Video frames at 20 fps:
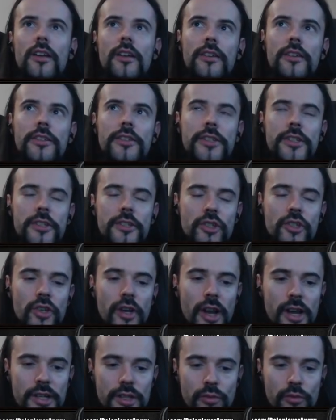
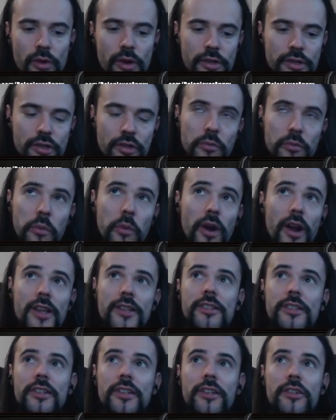Syntrax was
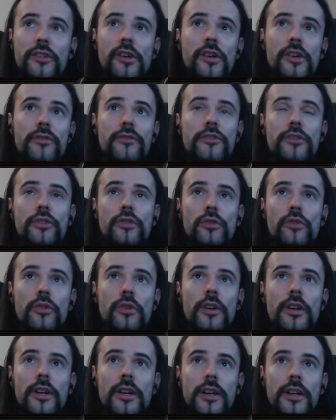surprisingly nerfed
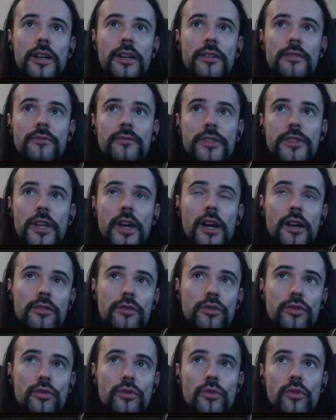too,
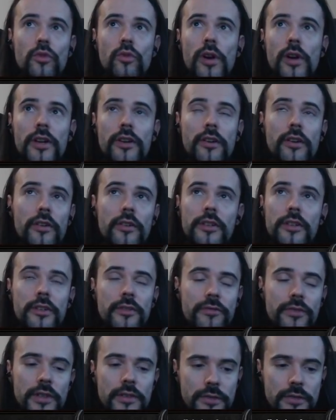down to
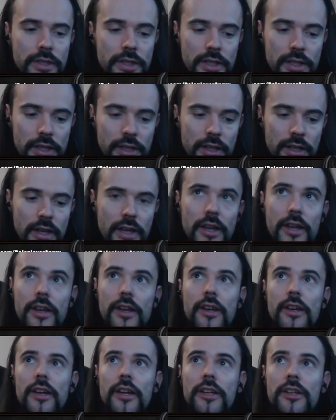150
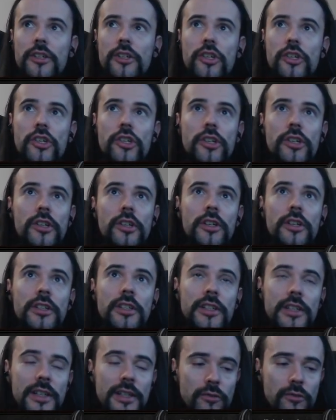energy
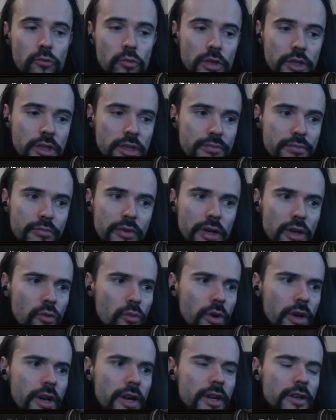shield, which is pretty
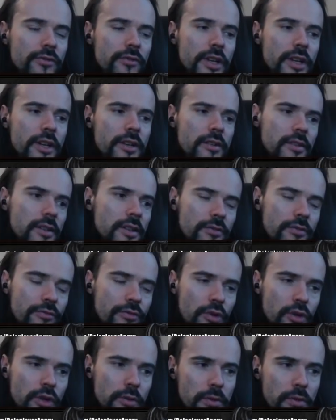weird. They're all
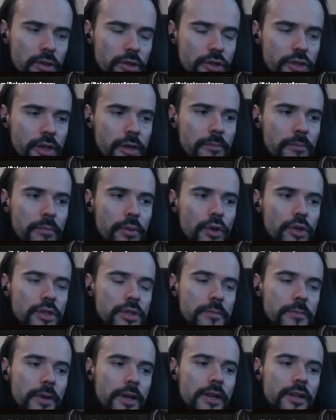affordable cheap
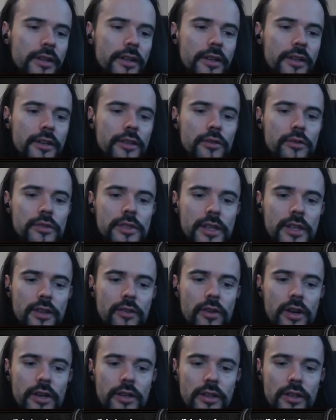boots, but it looks
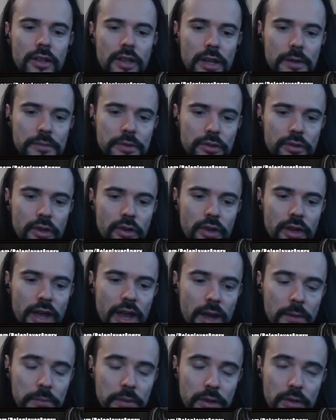like grinding games are not
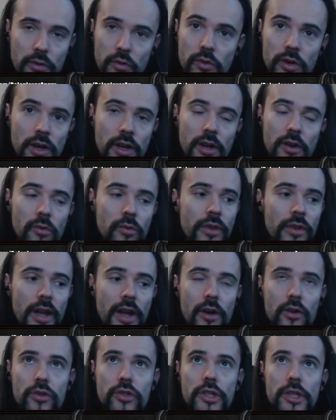happy with
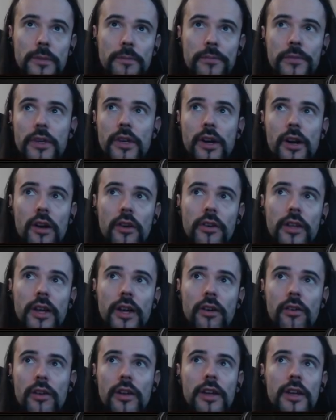how cheap they are
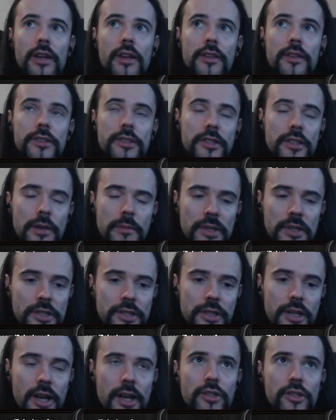now.
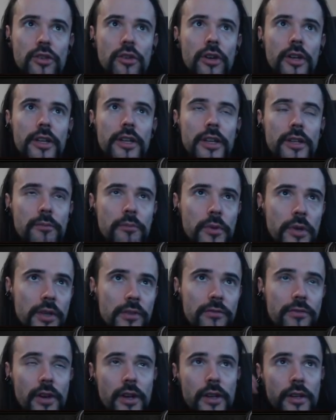Sedima's Touch got hit
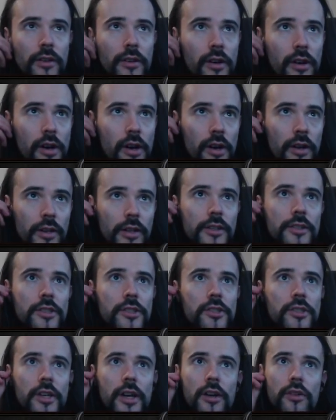pretty fucking hard.
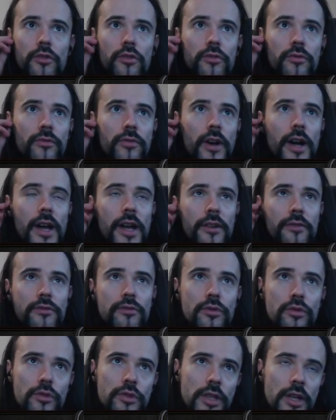It's down to
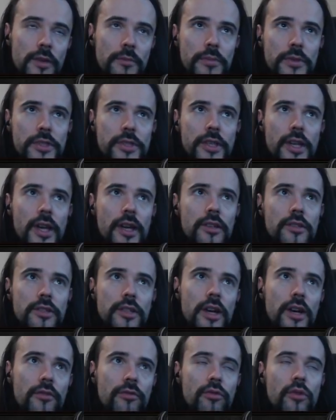5 to 10%,
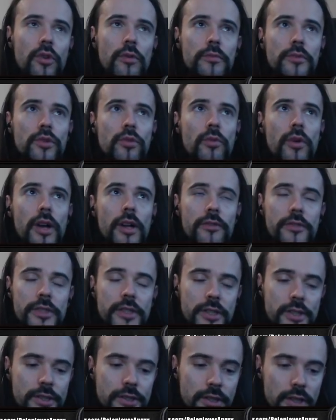down from
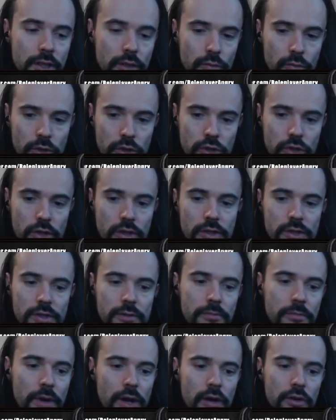12-16, which
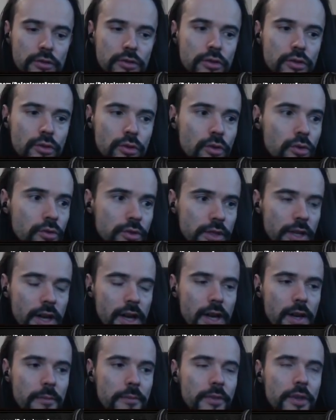is about 2
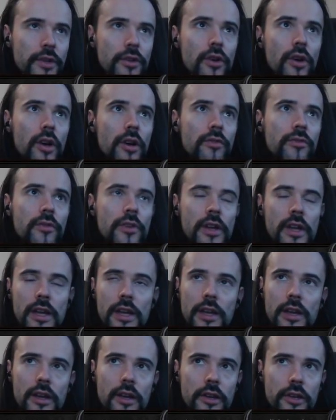times the nerf.
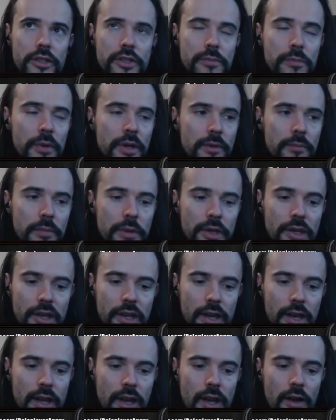It's pretty
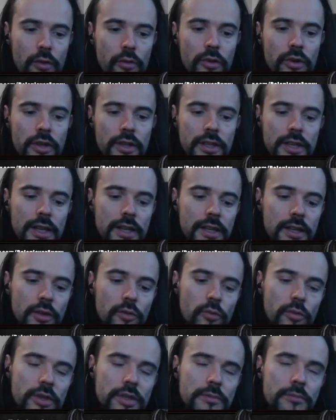big, and I'm already
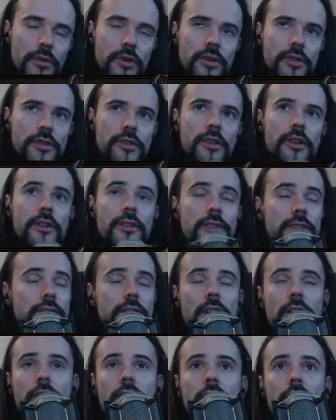getting whispers on
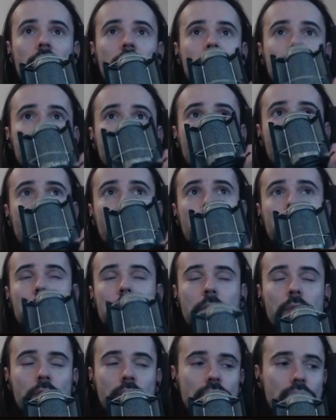standard from
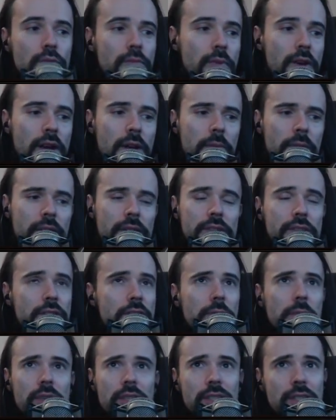people to buy my
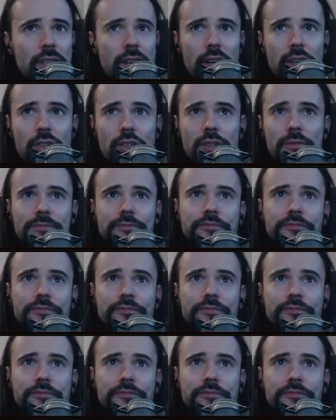Sedima's Touch.